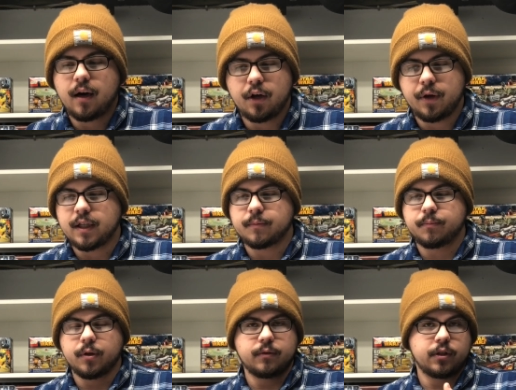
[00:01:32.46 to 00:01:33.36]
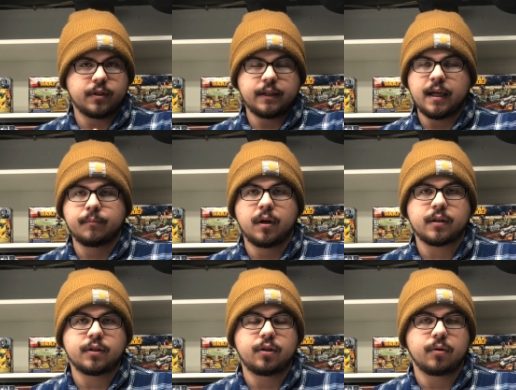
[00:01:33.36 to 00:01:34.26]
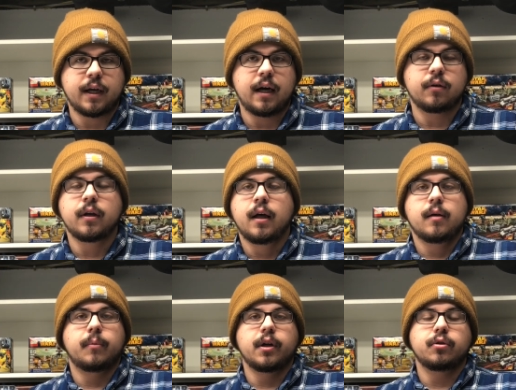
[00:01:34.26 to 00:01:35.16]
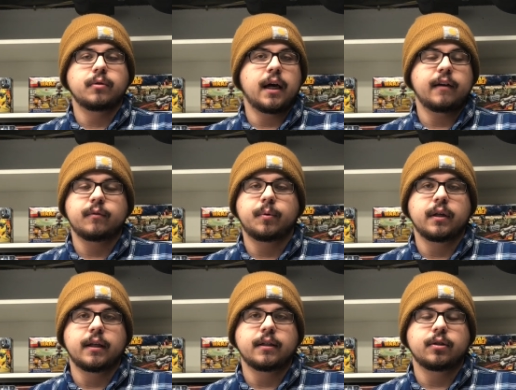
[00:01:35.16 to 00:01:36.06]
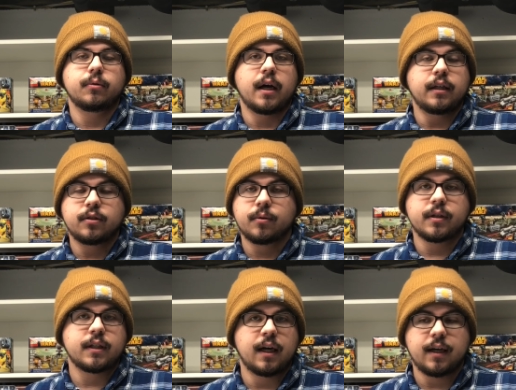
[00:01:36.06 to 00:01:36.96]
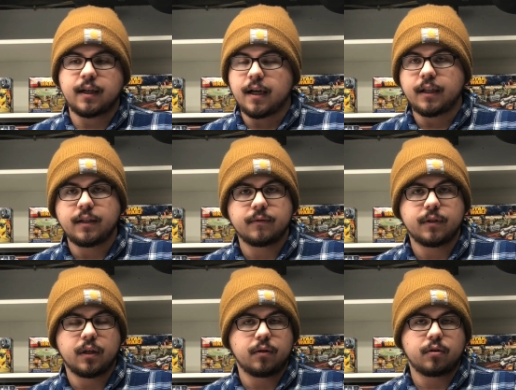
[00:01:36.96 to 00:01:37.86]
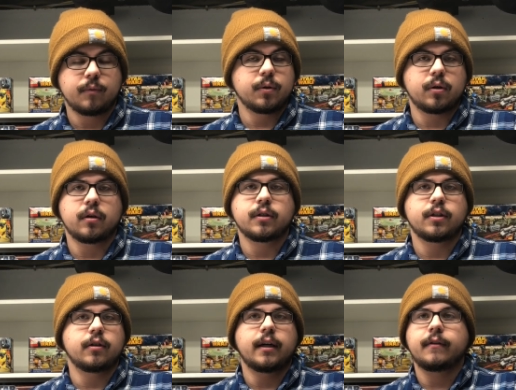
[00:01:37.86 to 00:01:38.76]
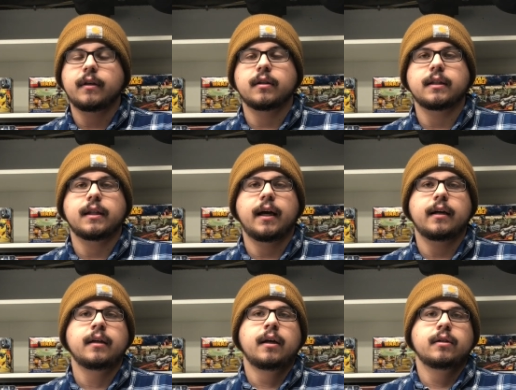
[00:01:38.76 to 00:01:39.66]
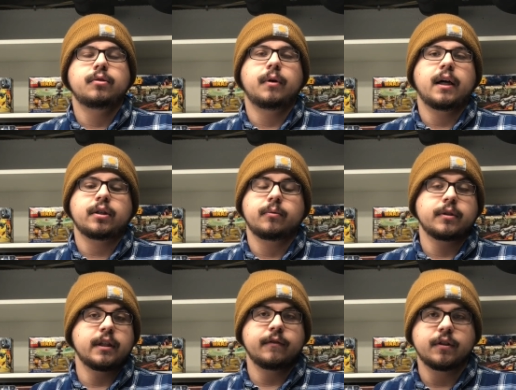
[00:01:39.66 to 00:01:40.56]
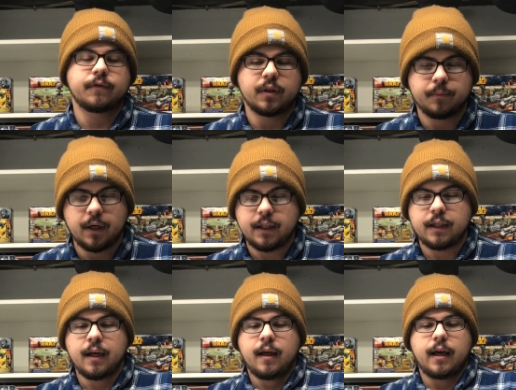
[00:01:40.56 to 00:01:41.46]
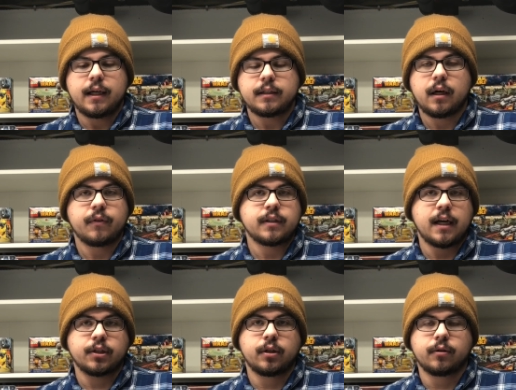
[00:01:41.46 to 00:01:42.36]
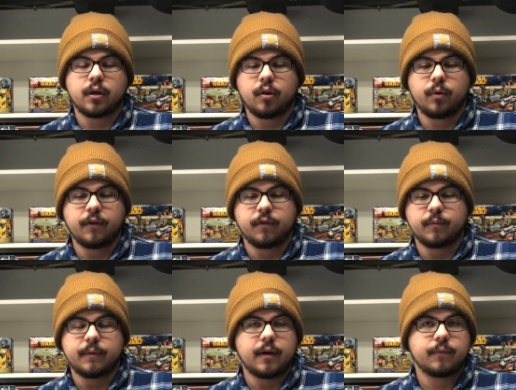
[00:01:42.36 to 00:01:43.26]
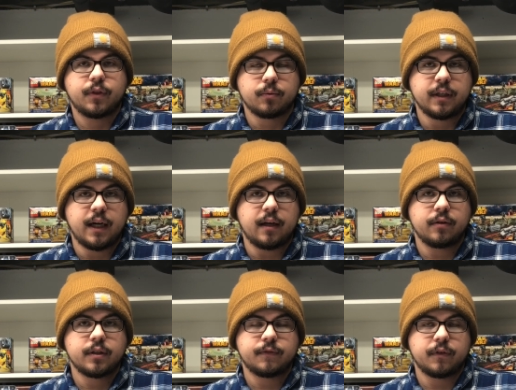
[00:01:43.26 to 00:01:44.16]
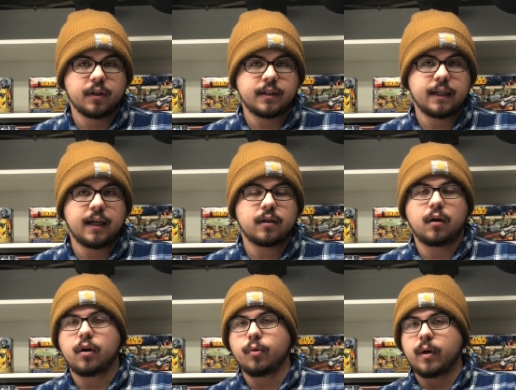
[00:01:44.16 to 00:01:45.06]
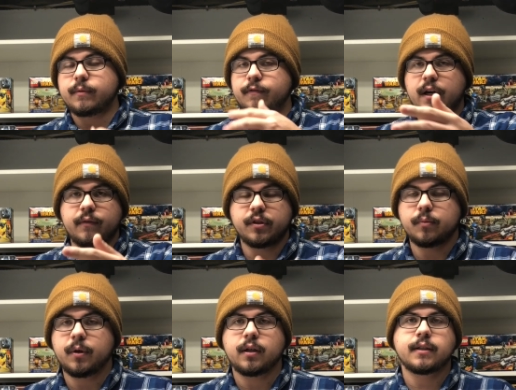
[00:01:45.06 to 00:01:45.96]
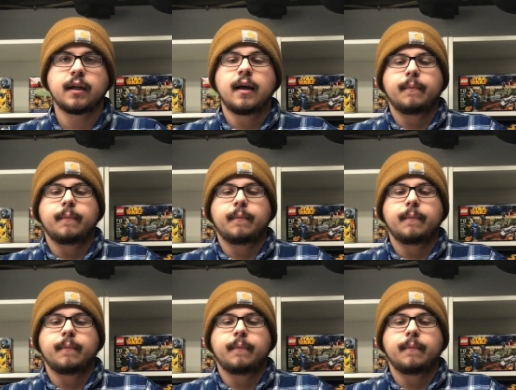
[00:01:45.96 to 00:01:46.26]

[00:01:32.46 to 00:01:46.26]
you guys put, you know, say 10 bucks into your account, but you do not have to put it into any any sort of stock, any you know cryptocurrency or anything like that to actually receive this free money. And uh, this actually goes all the way from about three dollars for a stock all the way up to 500 bucks.